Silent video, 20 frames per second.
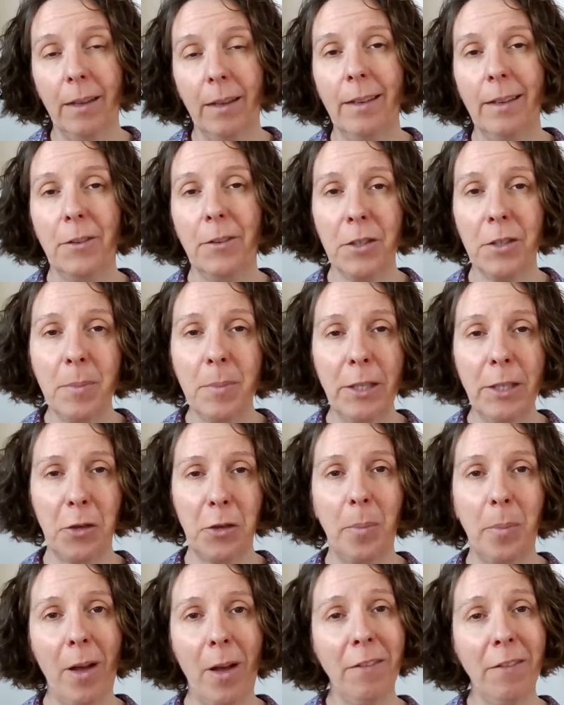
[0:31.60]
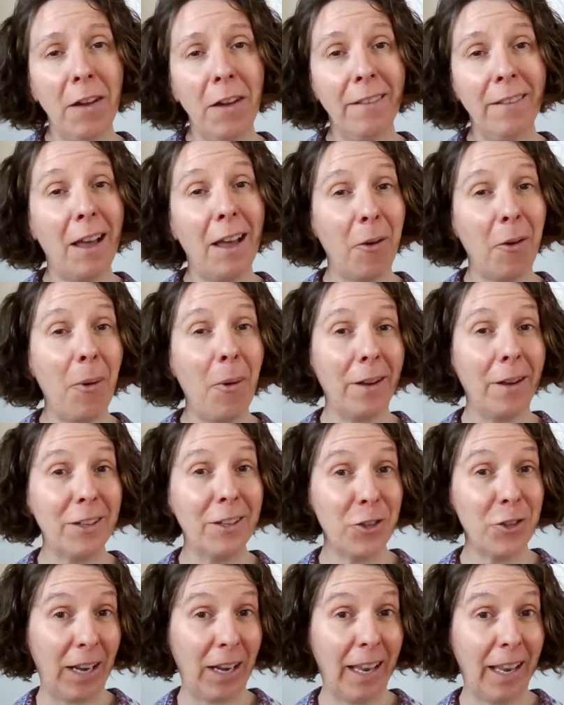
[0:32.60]
Now, I don't know about you, but I find that quite
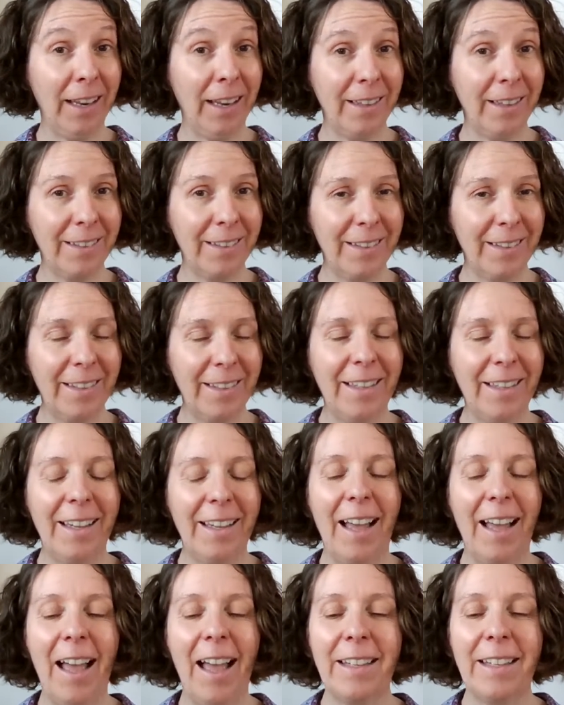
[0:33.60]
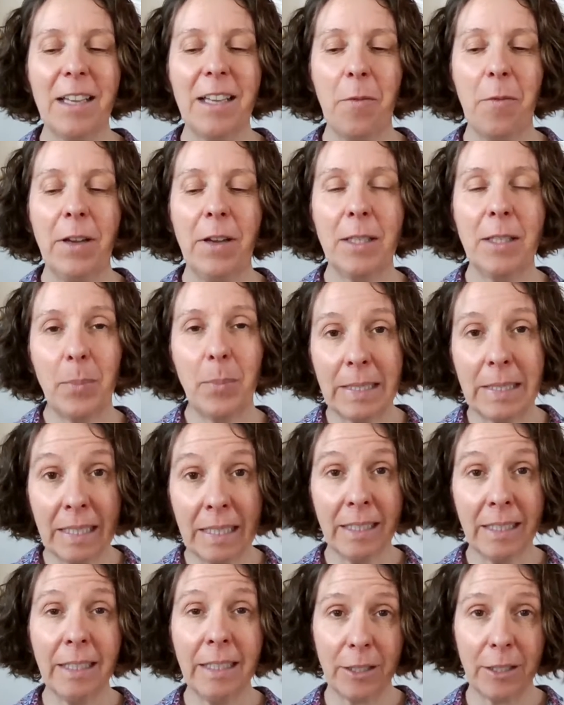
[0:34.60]
tricky. And I find it
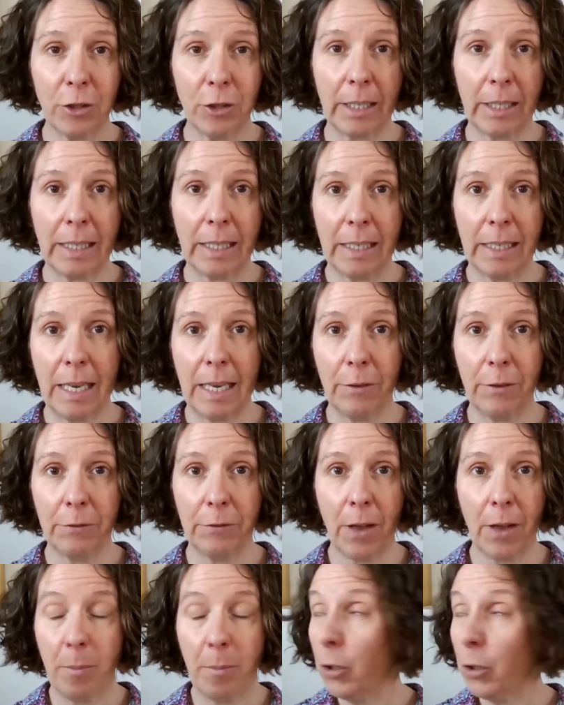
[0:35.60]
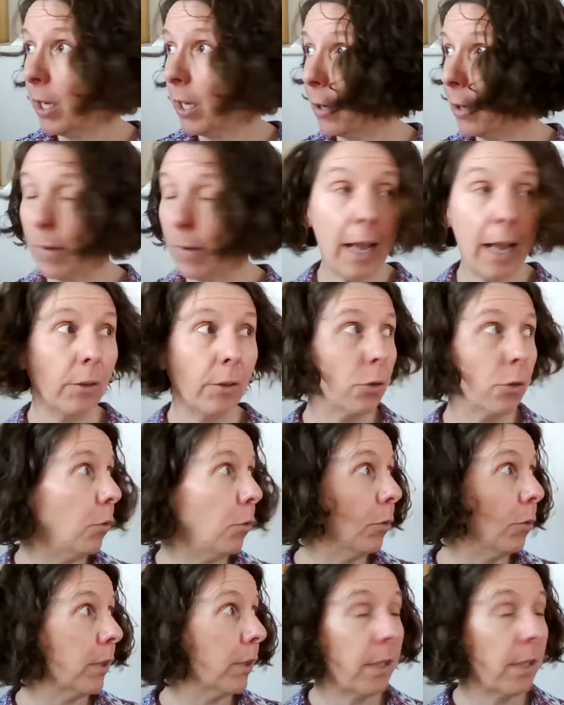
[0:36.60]
particularly tricky if I'm looking around
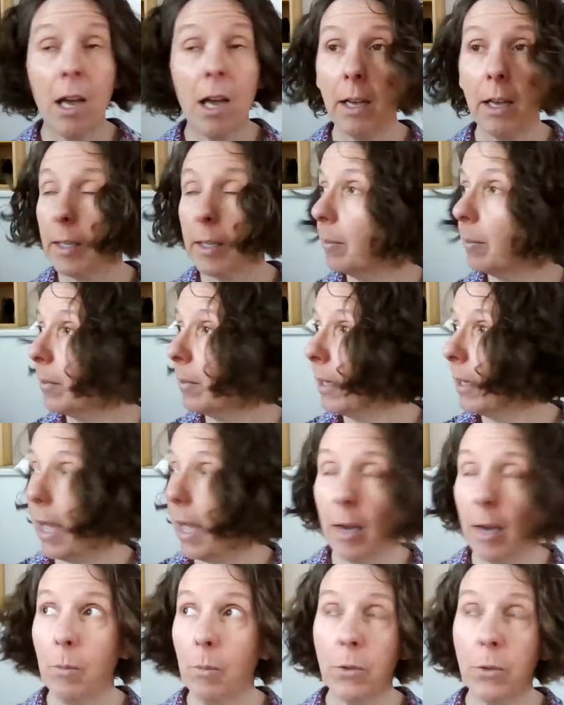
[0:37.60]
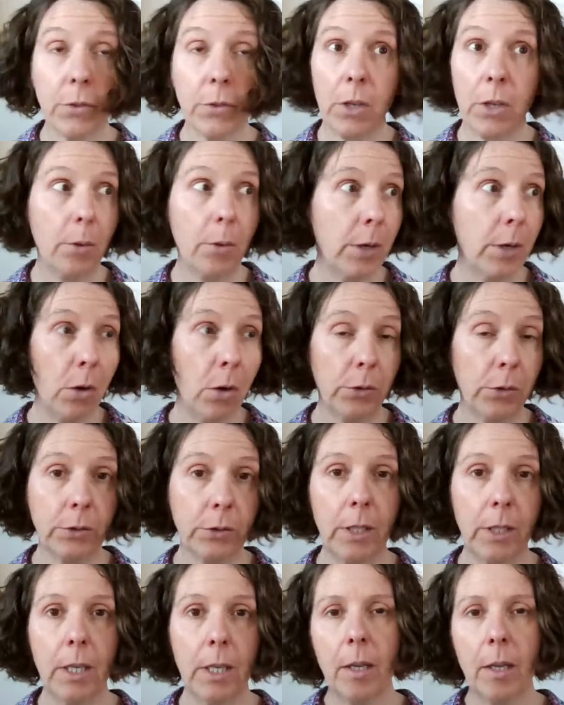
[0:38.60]
all the time at what's going
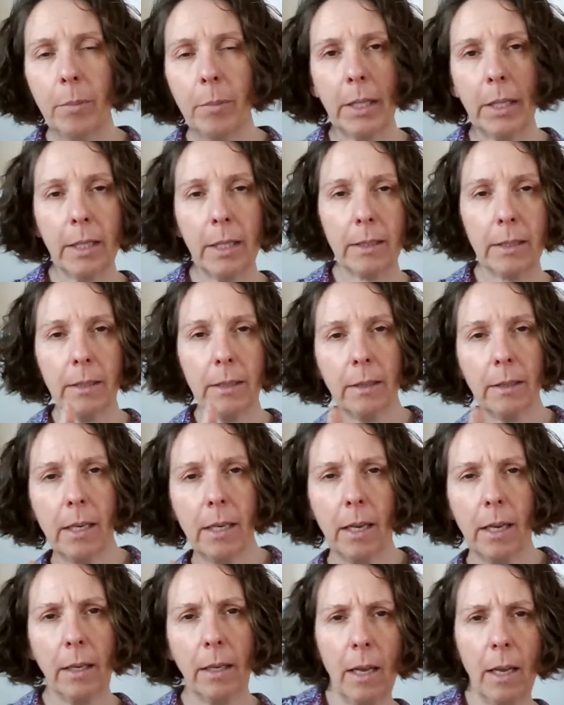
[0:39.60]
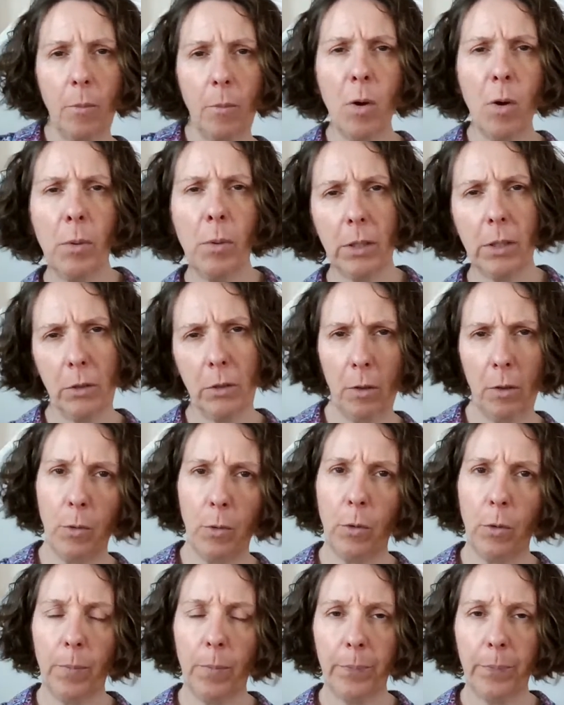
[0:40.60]
on, because then I wobble a lot
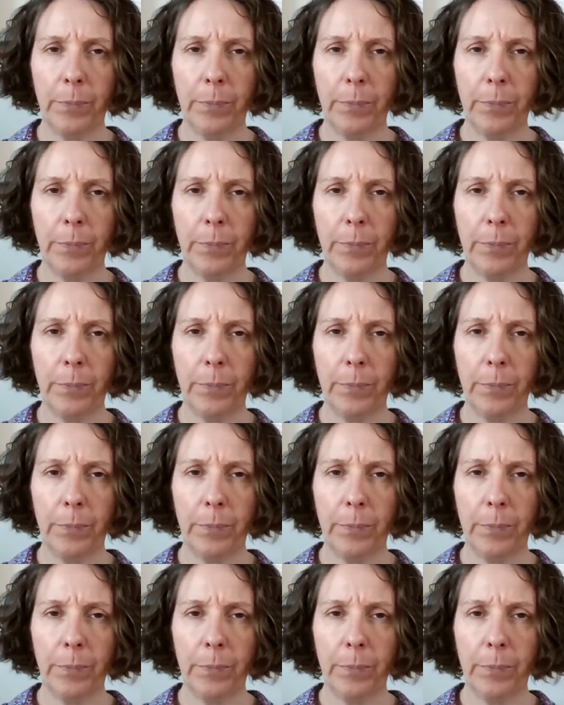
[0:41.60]
more.